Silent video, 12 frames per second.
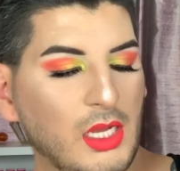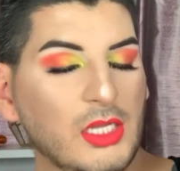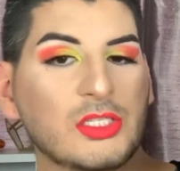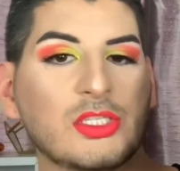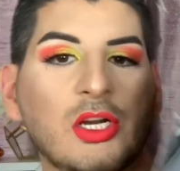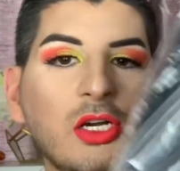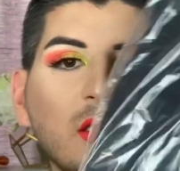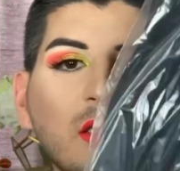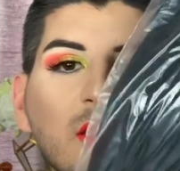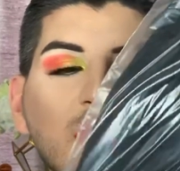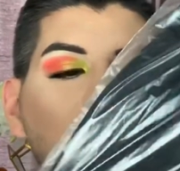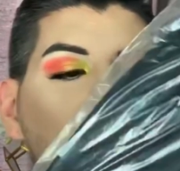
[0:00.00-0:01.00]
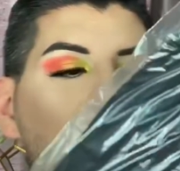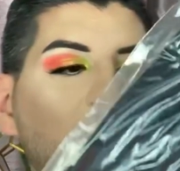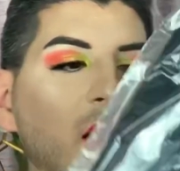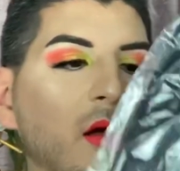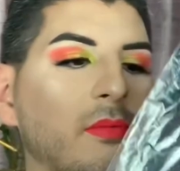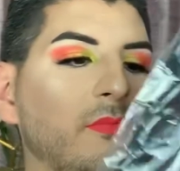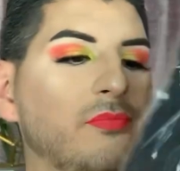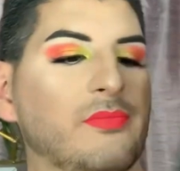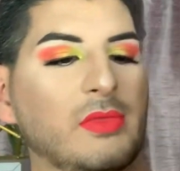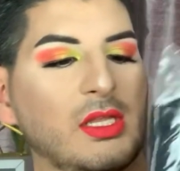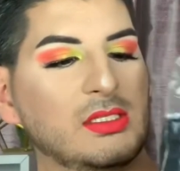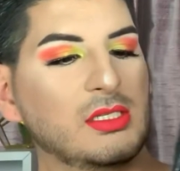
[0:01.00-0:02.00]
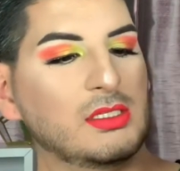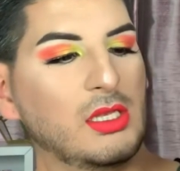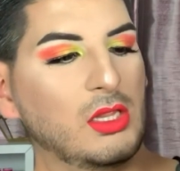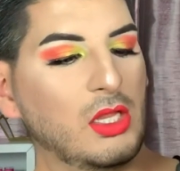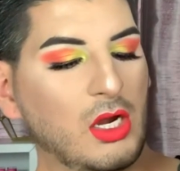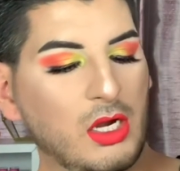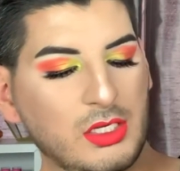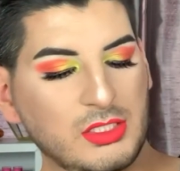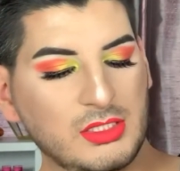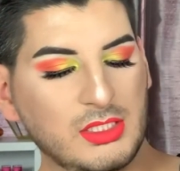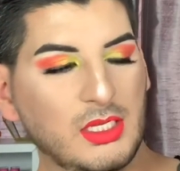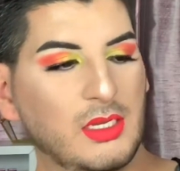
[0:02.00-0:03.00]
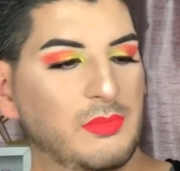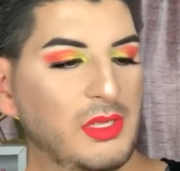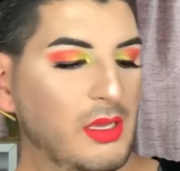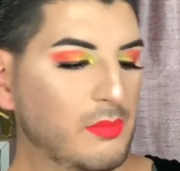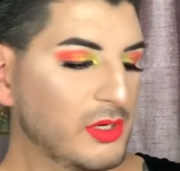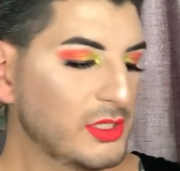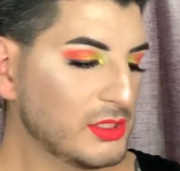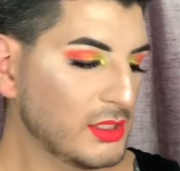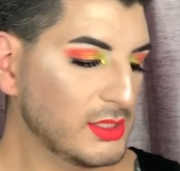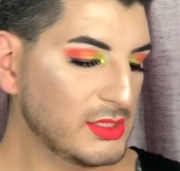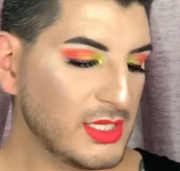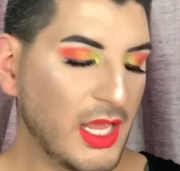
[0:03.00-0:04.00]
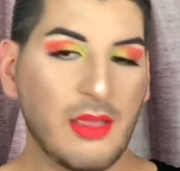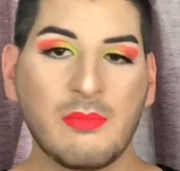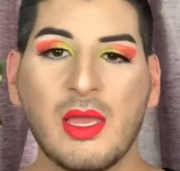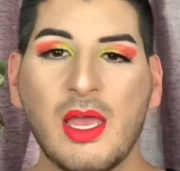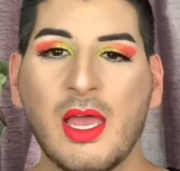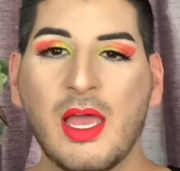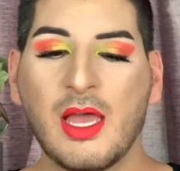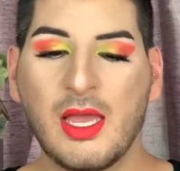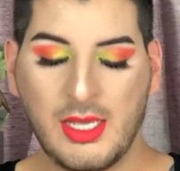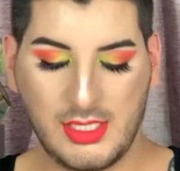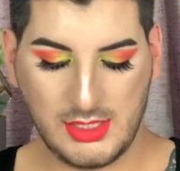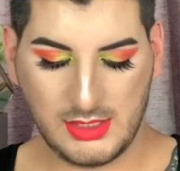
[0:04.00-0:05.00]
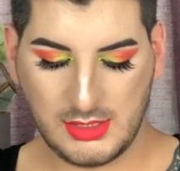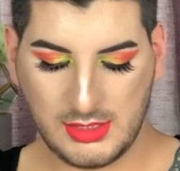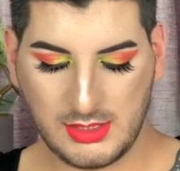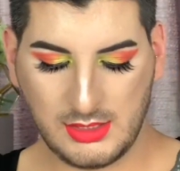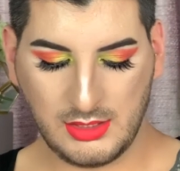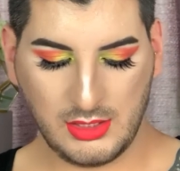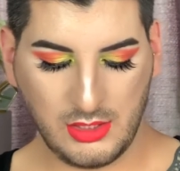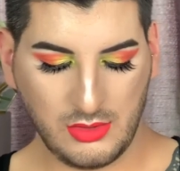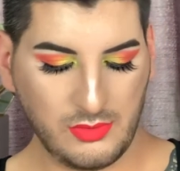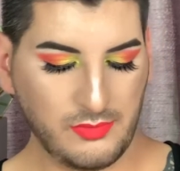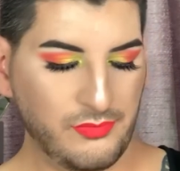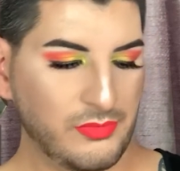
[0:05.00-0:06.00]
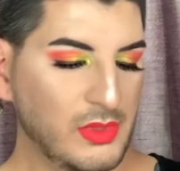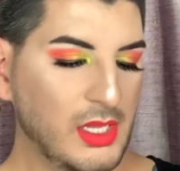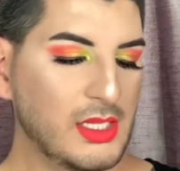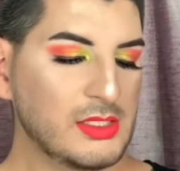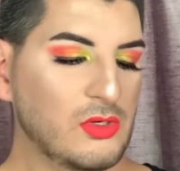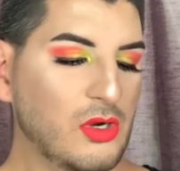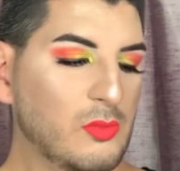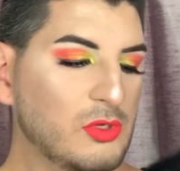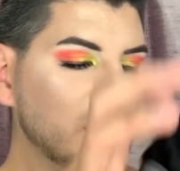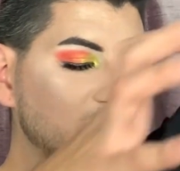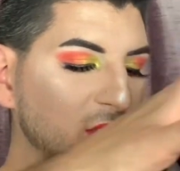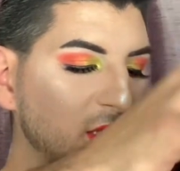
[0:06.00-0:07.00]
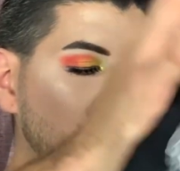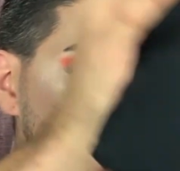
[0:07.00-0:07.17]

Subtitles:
a shirt. So this is a large. It's gonna be, I'm pretty sure the same as, you know, his normal shirts. I